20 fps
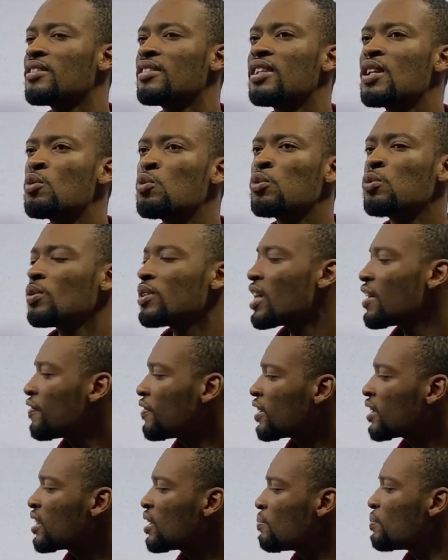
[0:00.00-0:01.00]
they will
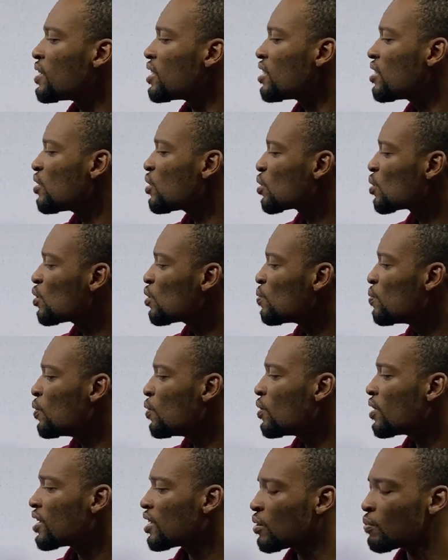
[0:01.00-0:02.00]
definitely be
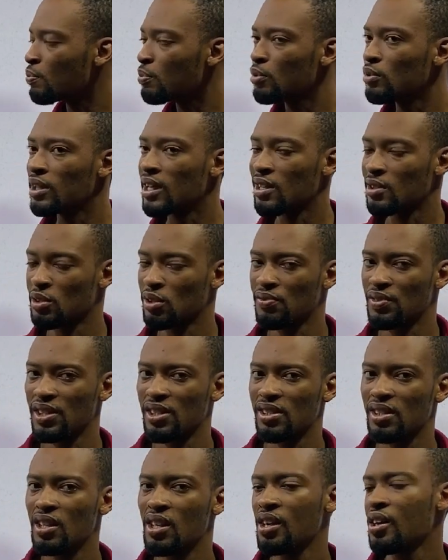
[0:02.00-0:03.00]
insoluble in polar
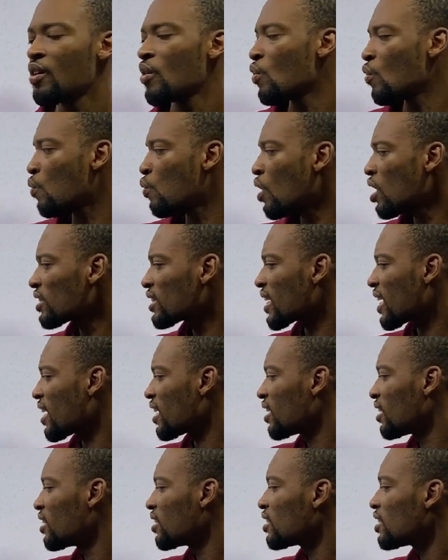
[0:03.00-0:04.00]
solvents. Water
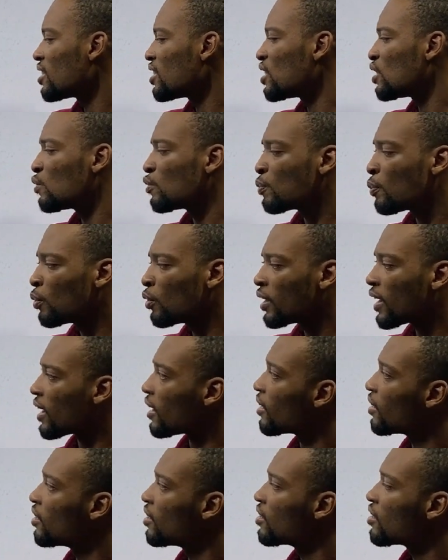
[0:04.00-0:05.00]
is
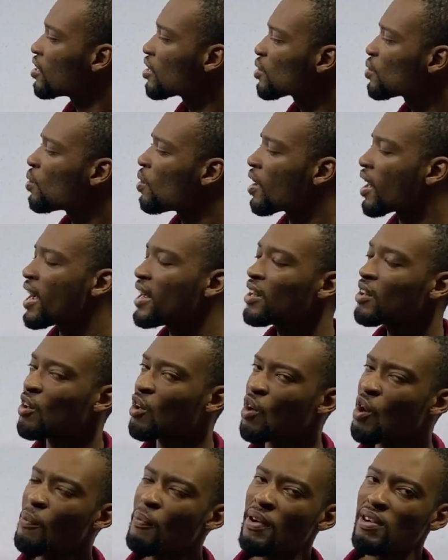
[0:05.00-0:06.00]
polar, so
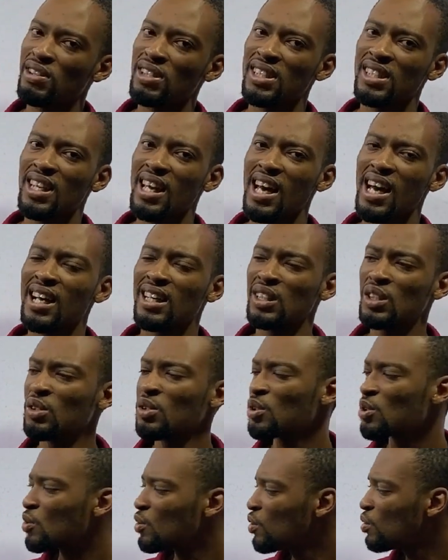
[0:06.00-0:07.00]
organic compounds are
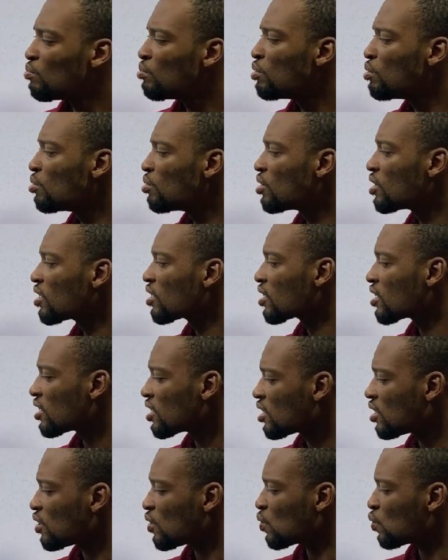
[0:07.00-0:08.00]
not soluble
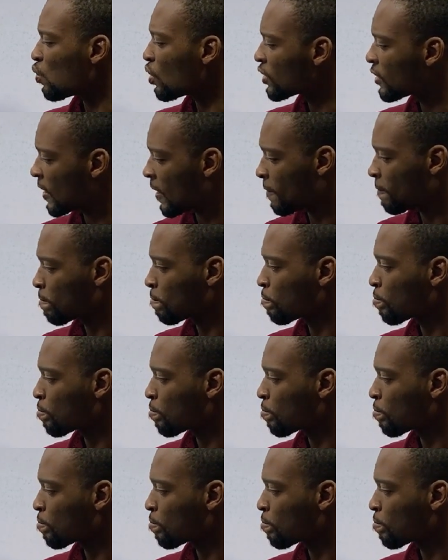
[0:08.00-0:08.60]
in water.